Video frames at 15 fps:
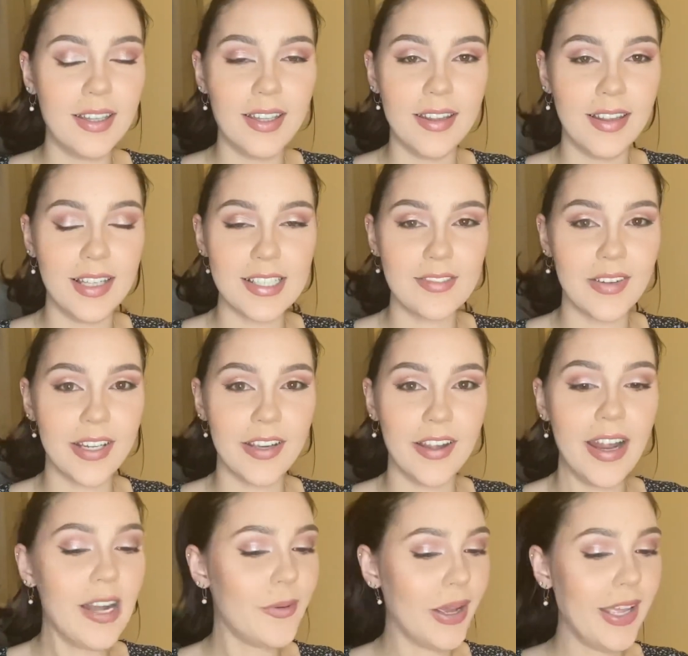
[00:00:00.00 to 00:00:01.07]
in this video.
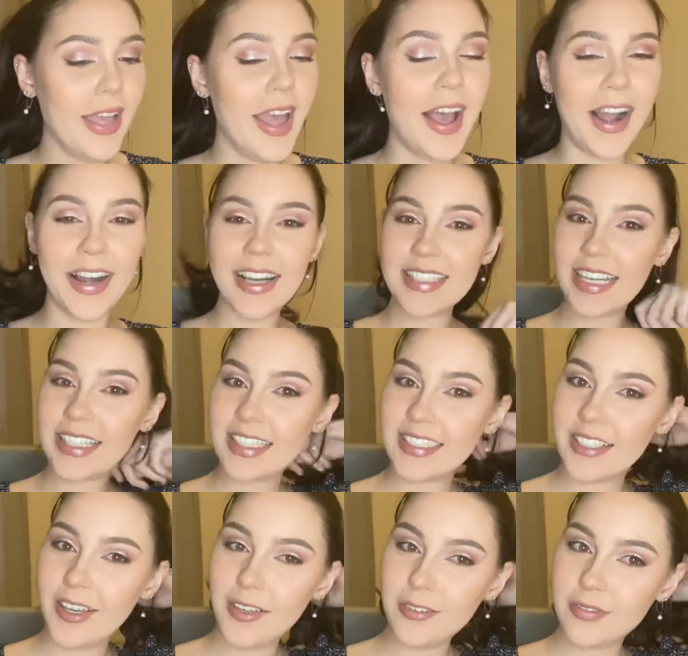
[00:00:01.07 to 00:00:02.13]
Anyway, I'm gonna take this
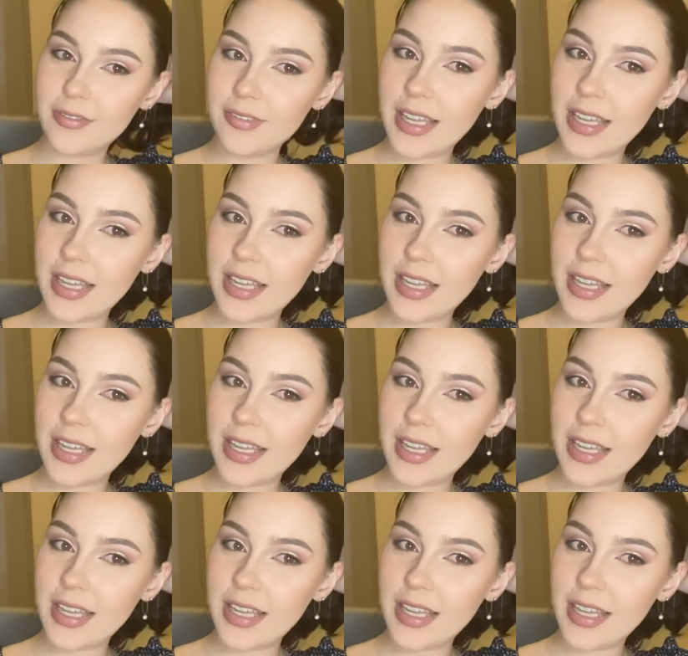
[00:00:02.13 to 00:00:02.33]
off.